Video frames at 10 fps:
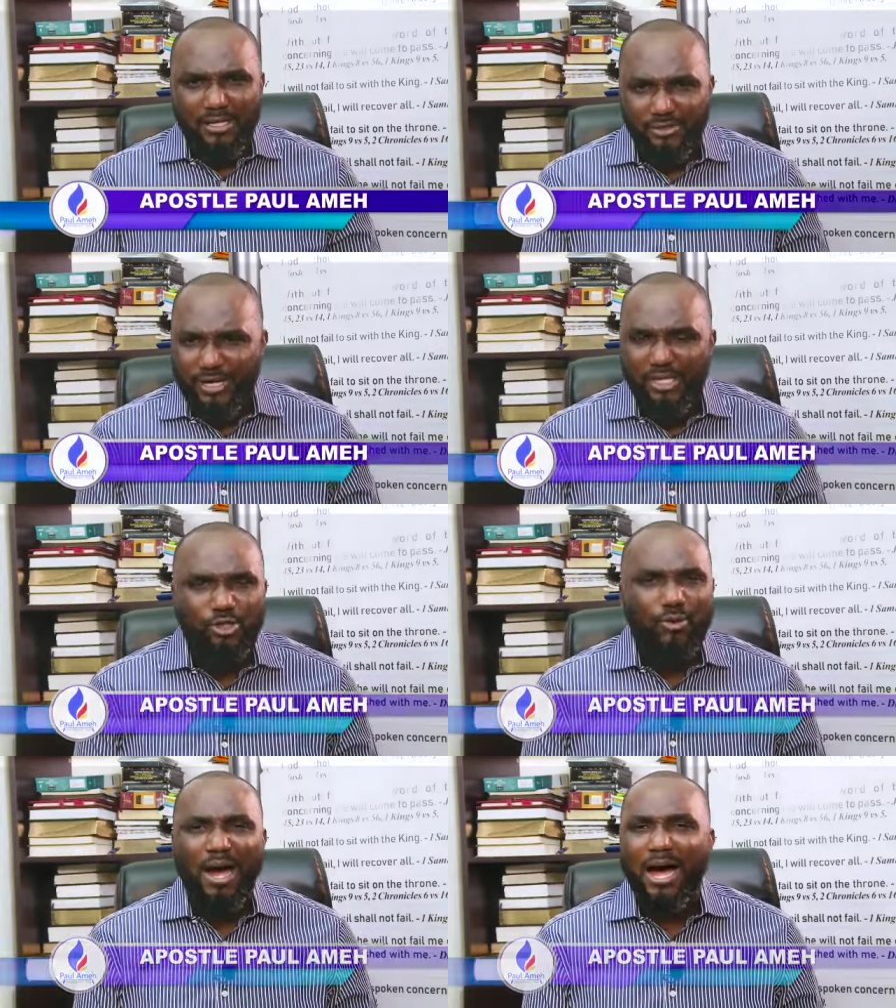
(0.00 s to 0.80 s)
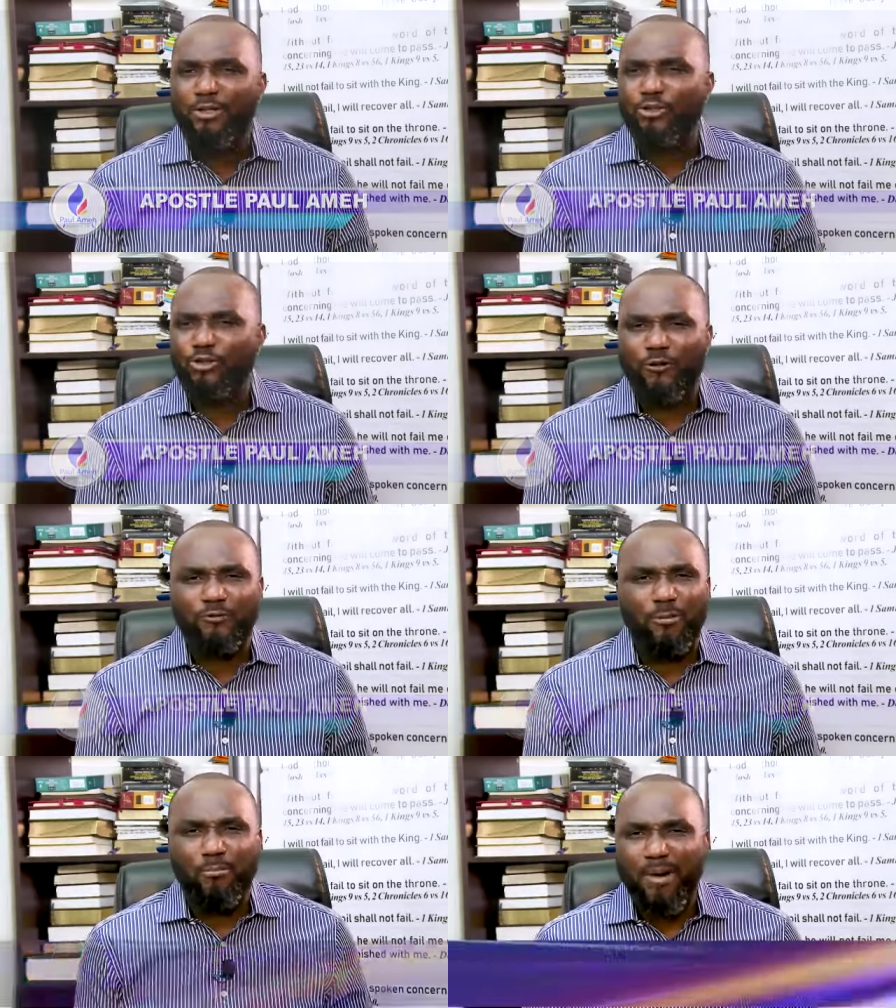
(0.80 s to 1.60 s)
raise you out of
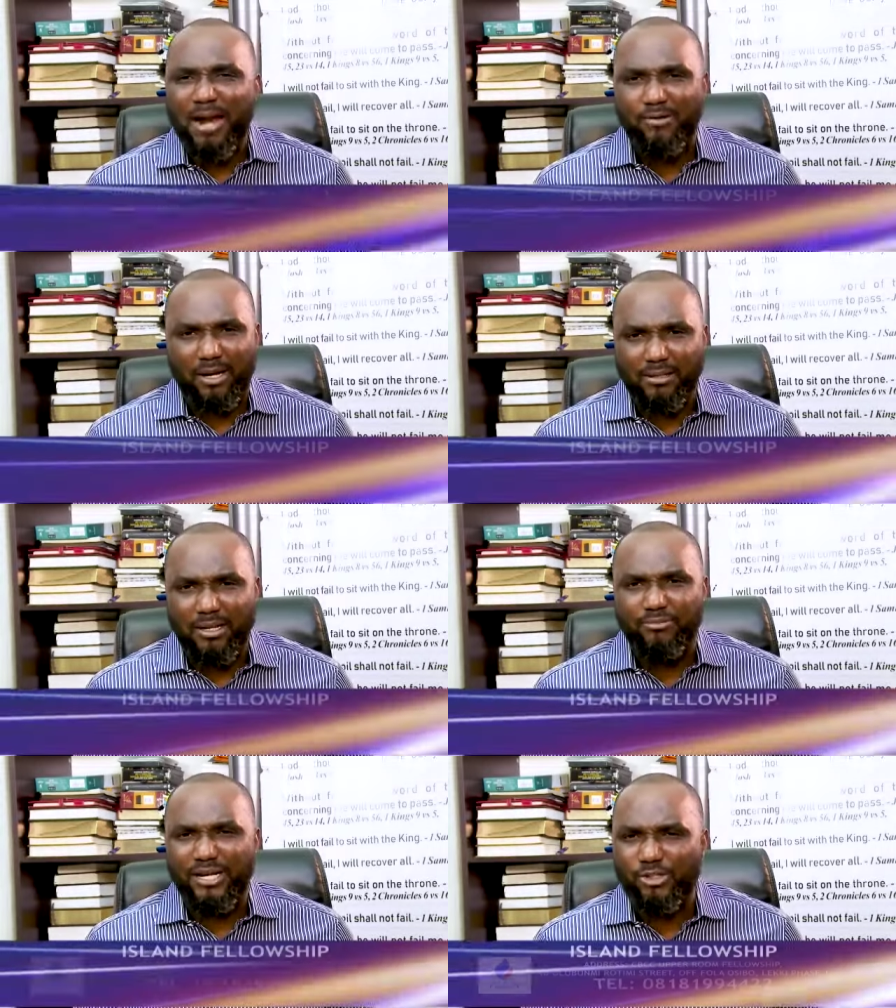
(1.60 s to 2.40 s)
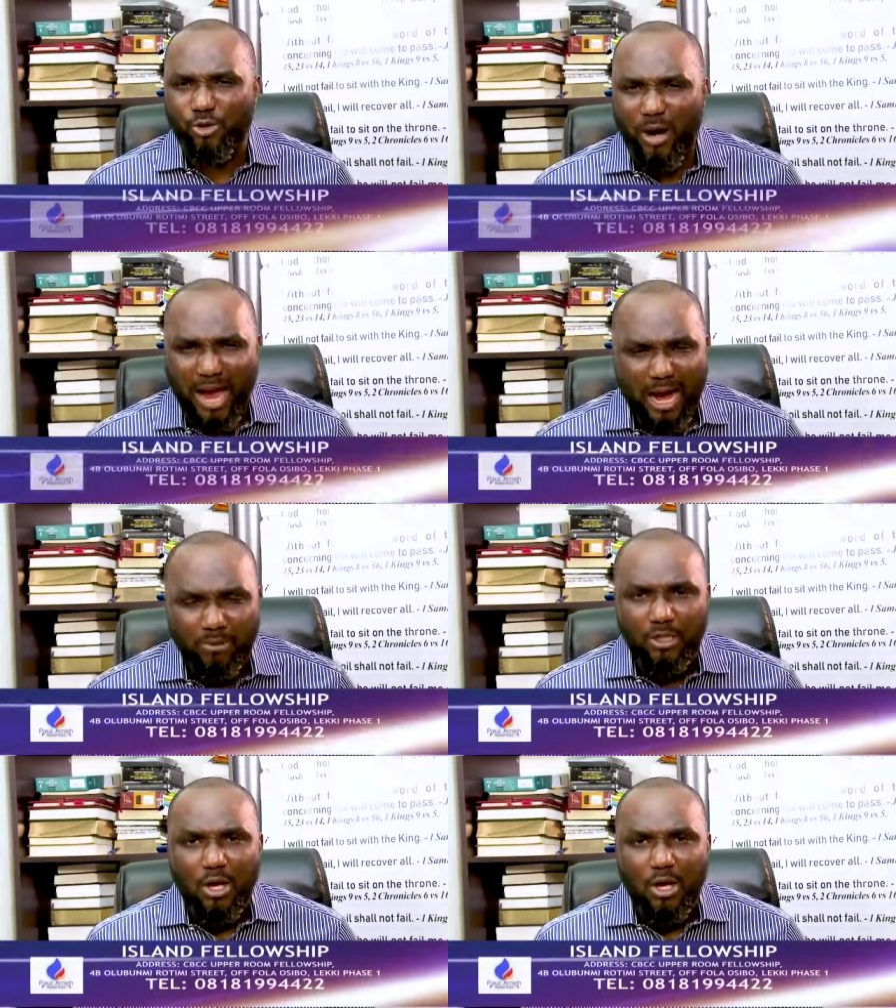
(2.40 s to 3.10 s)
the miry clay, raise you out